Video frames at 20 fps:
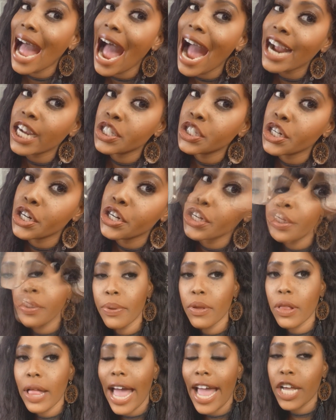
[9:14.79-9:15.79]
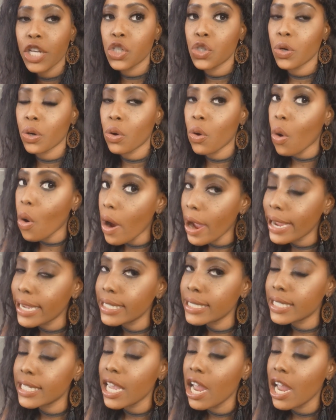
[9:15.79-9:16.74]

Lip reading: actors pull extra coins